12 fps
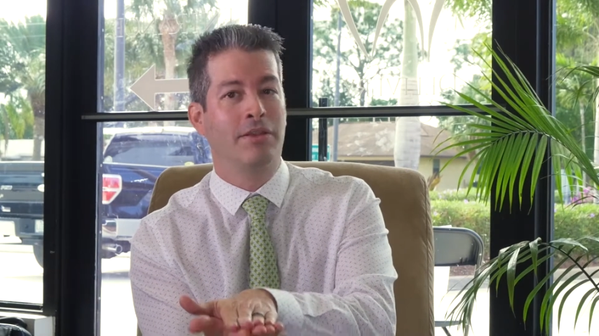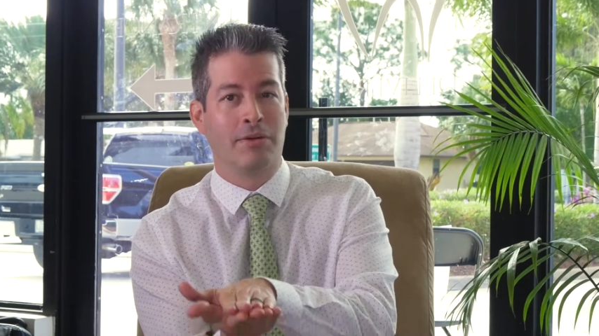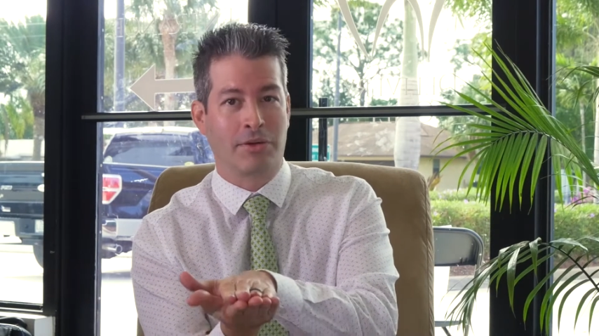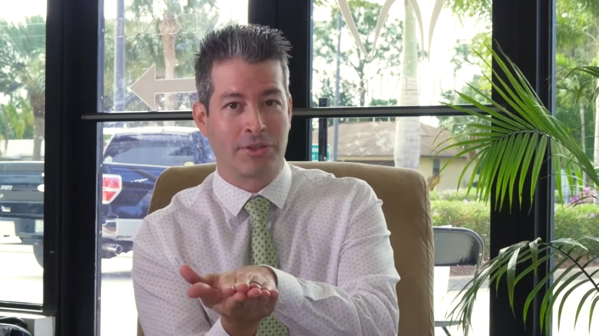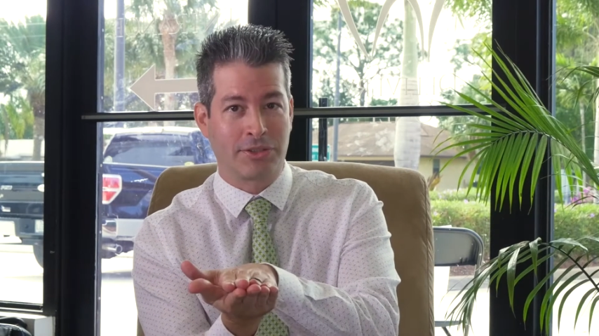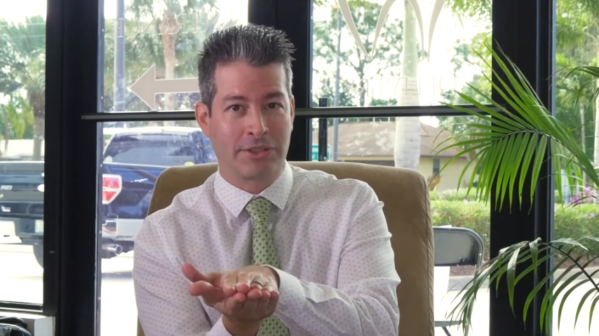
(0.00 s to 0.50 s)

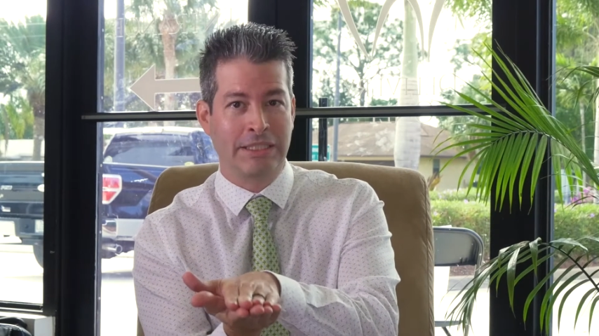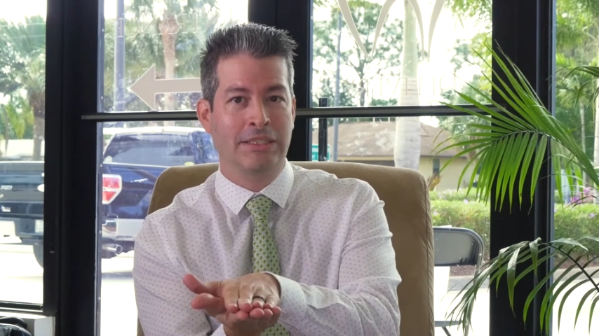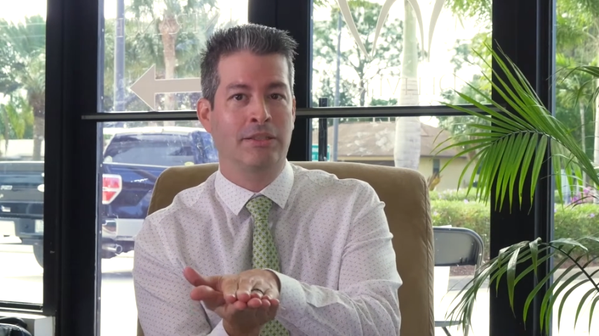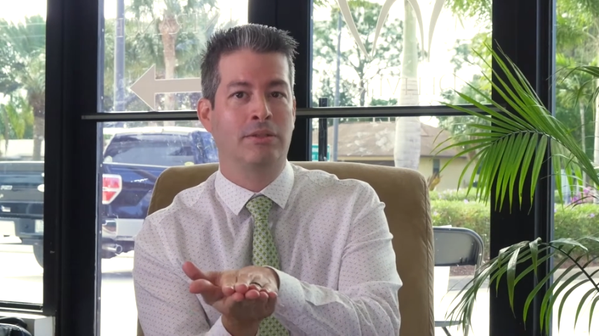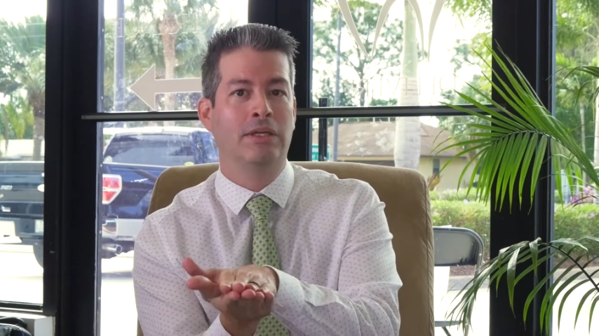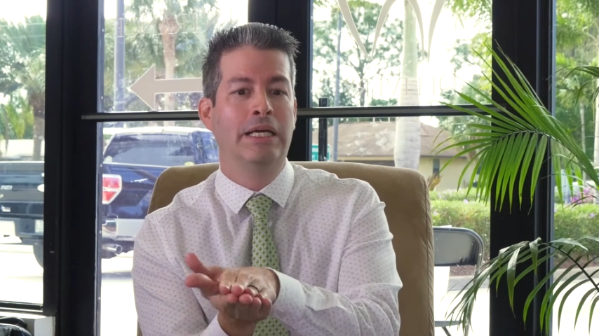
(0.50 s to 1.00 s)
There are
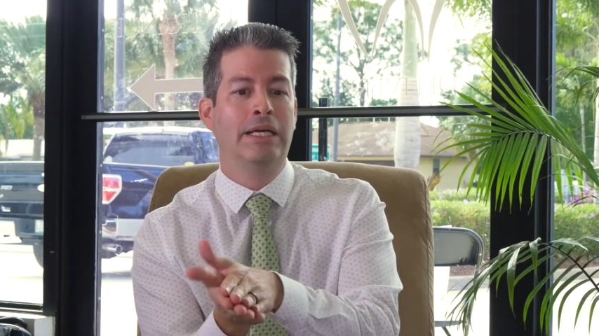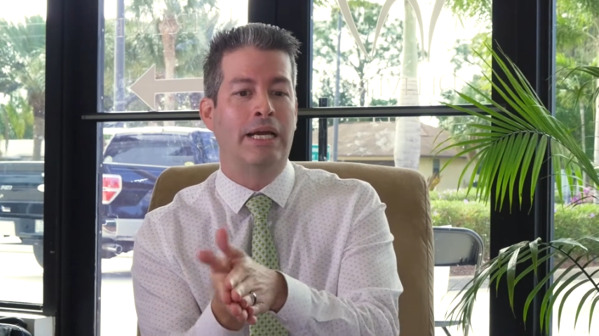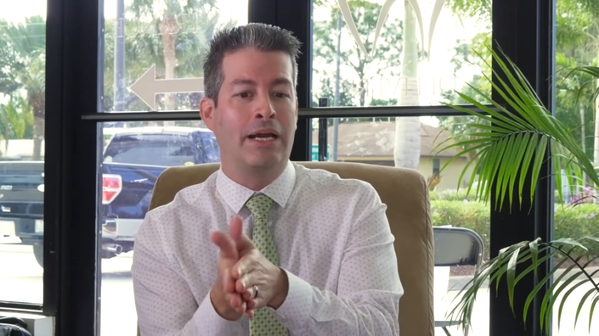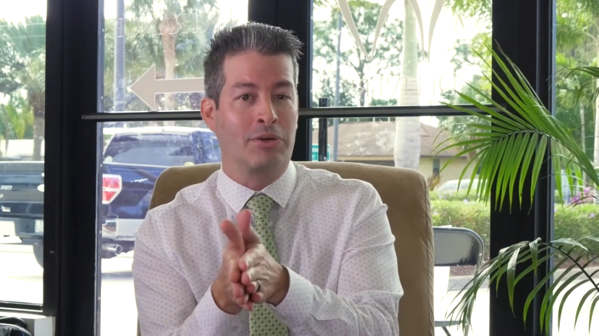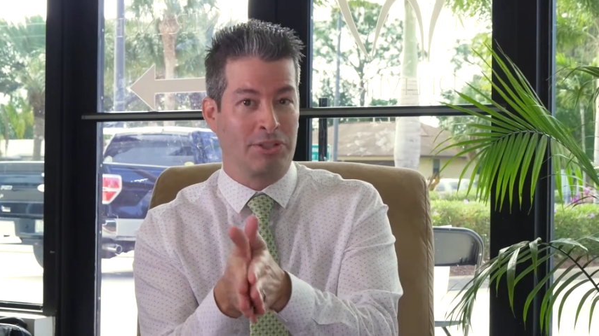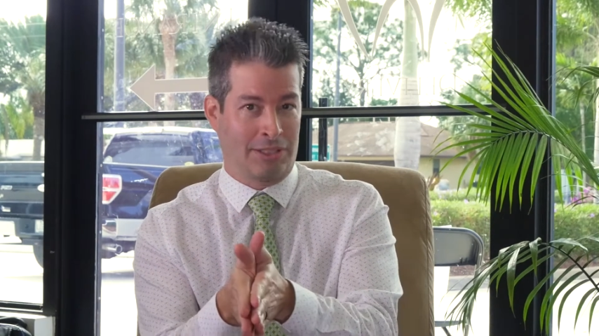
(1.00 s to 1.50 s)
still
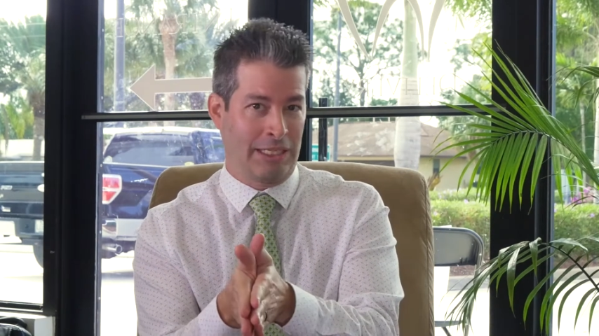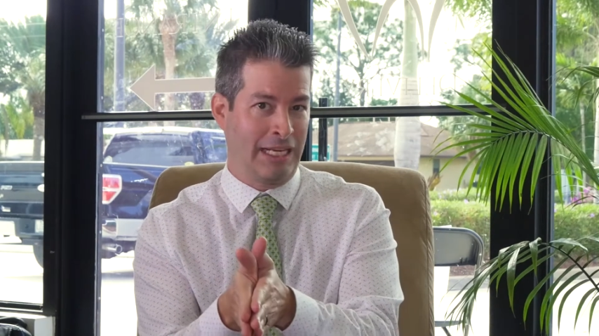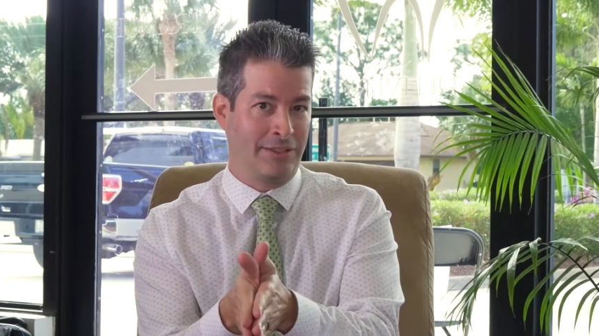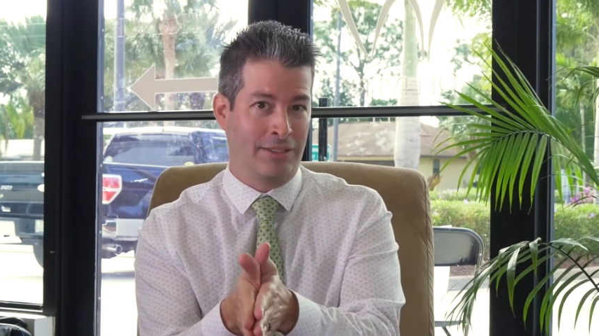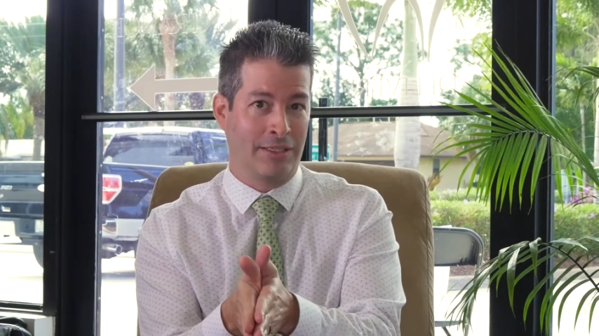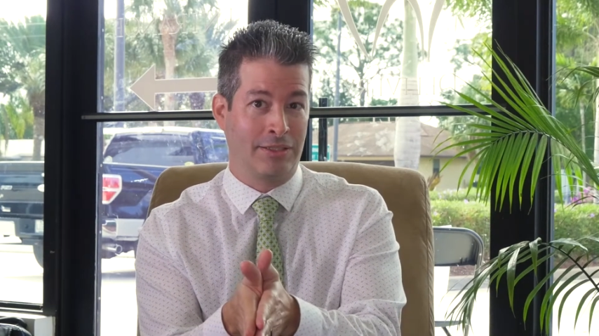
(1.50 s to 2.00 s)

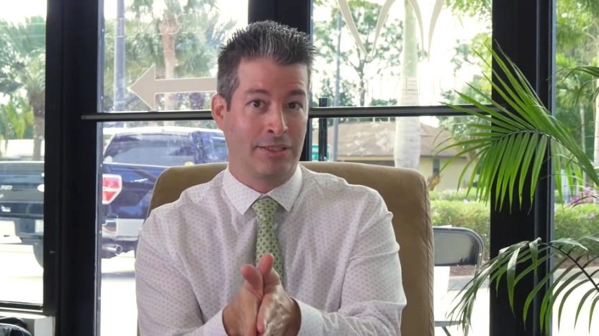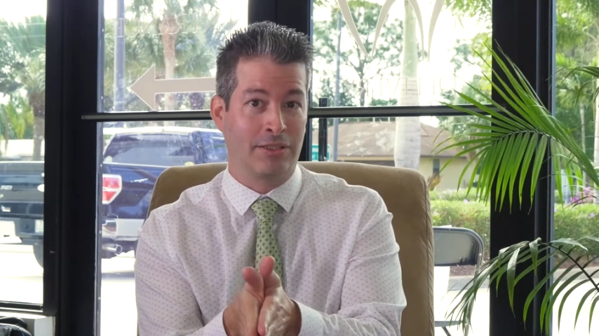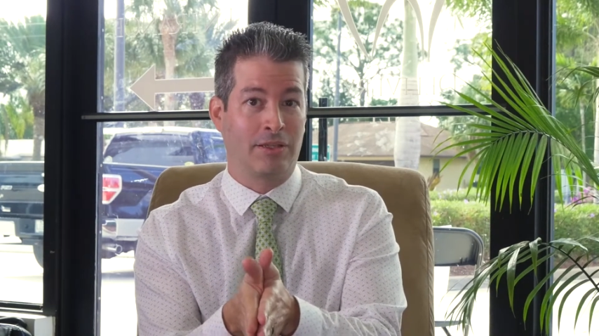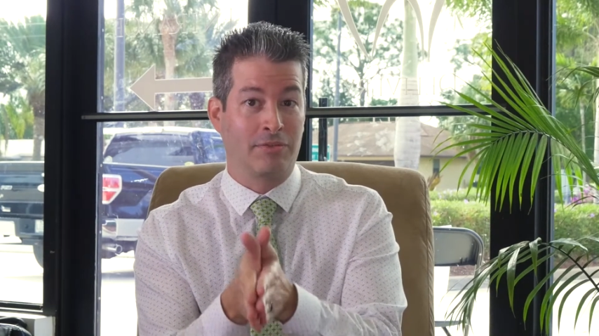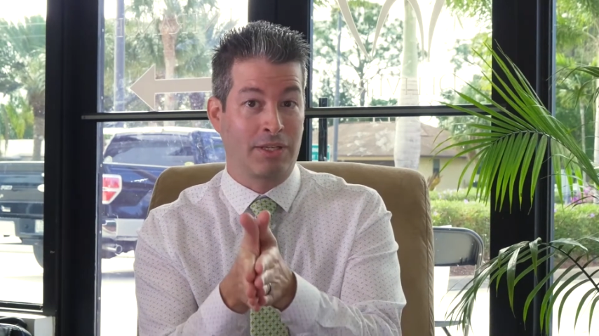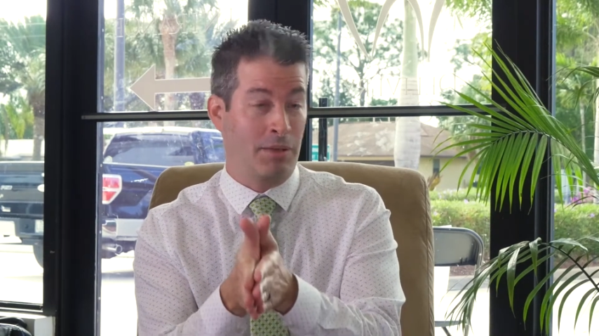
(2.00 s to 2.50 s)

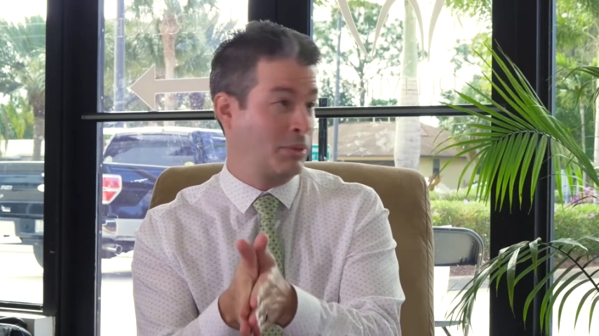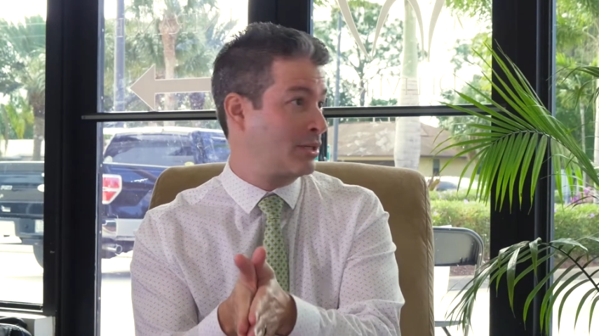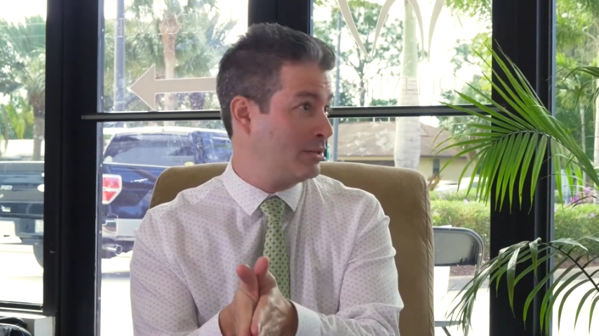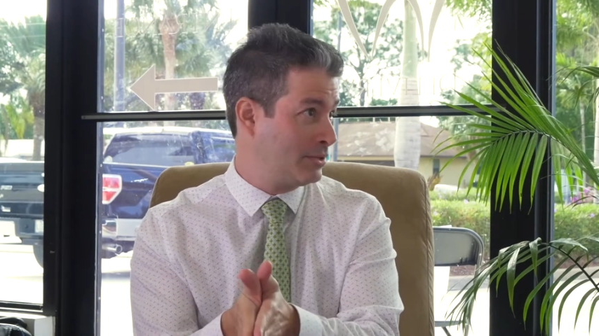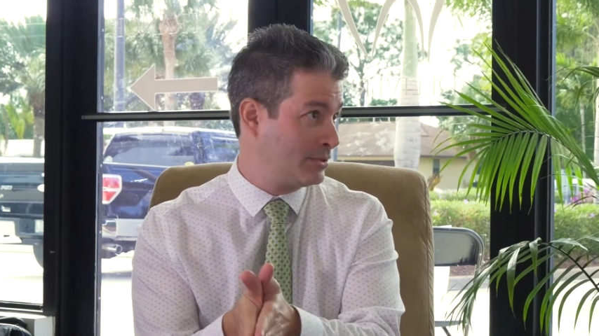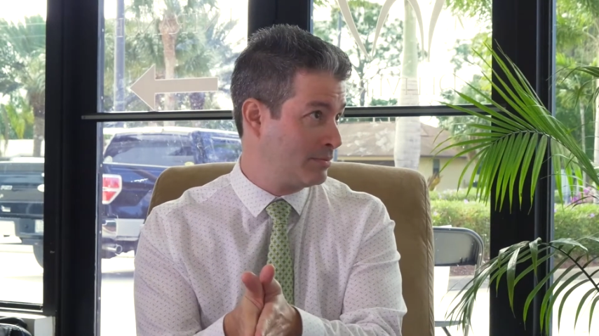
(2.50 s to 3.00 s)
aerosolization of
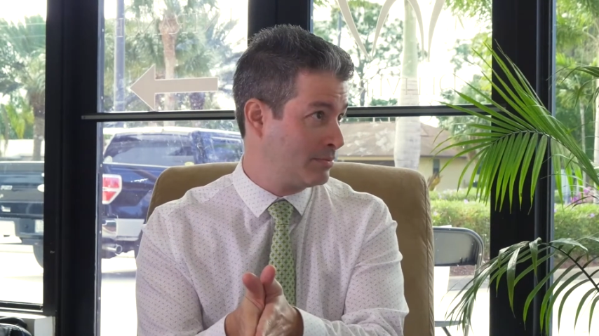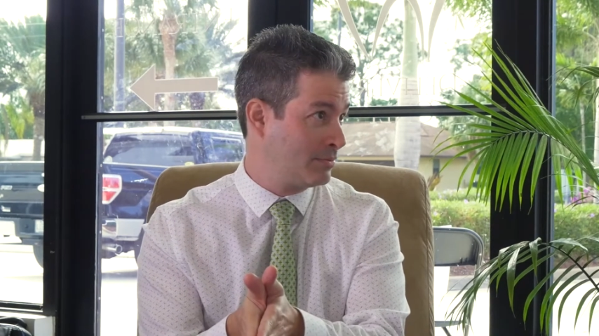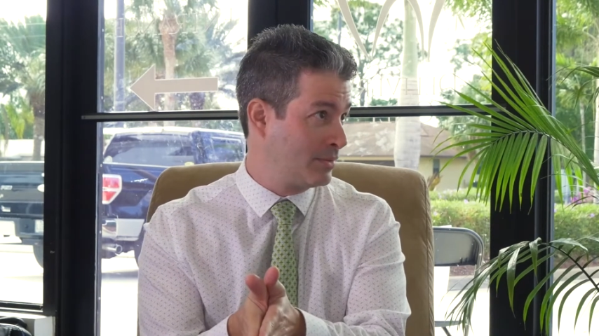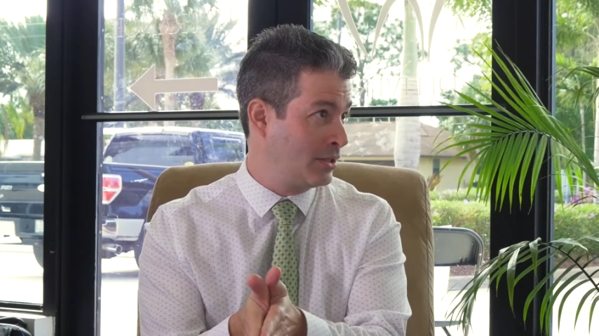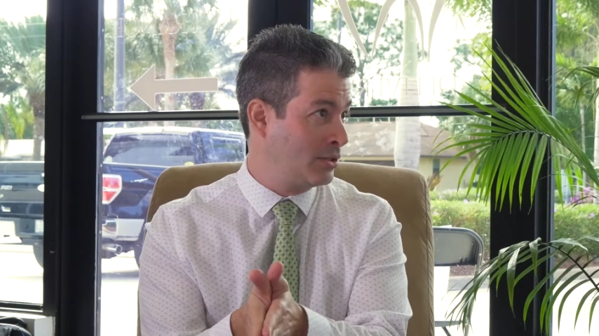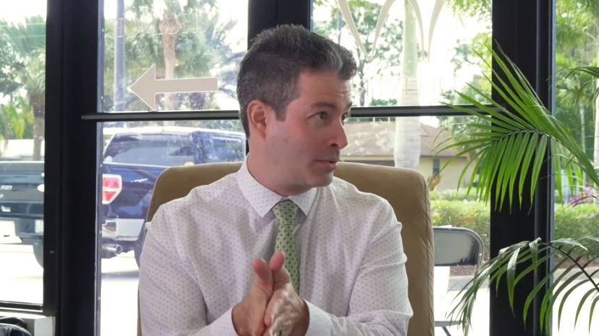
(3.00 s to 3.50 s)
chemicals,
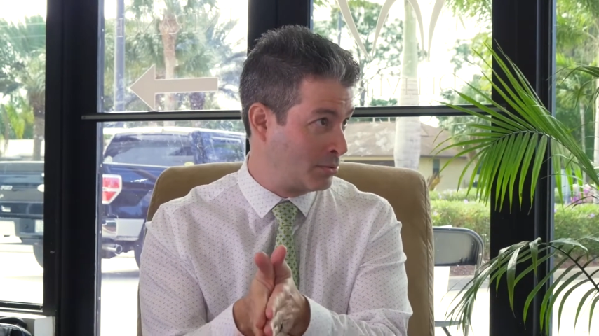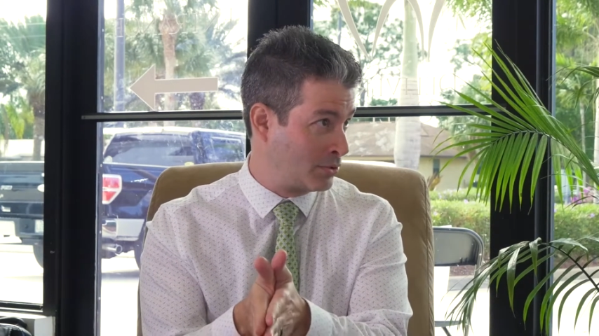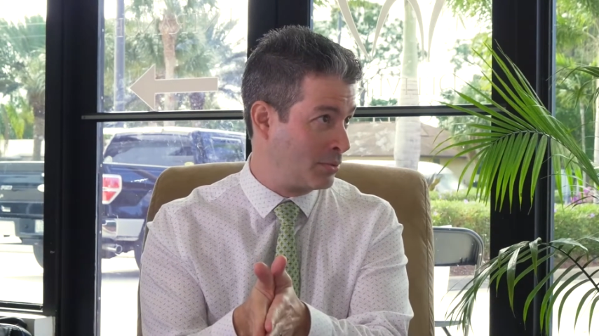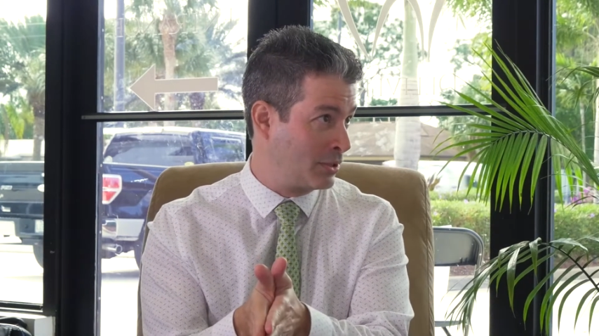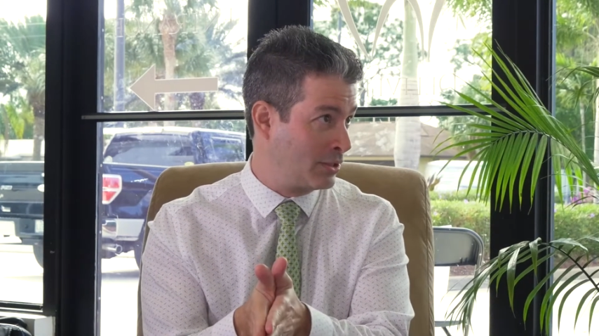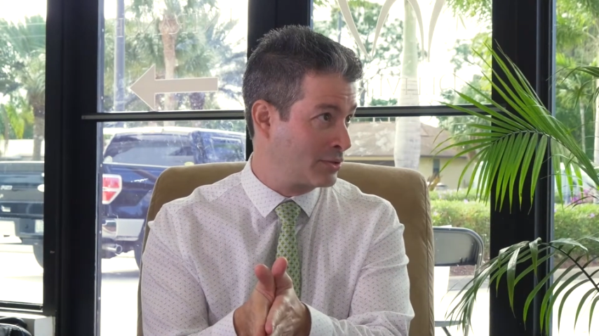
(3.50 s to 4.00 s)
and you're
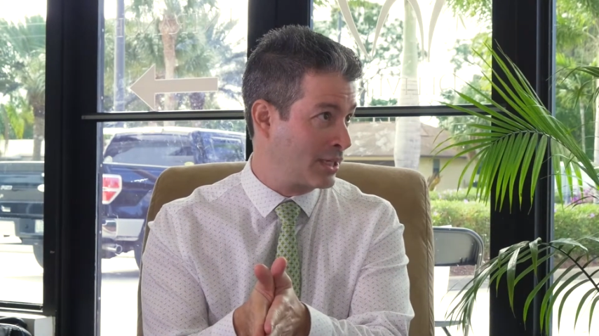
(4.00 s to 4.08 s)
absorbing those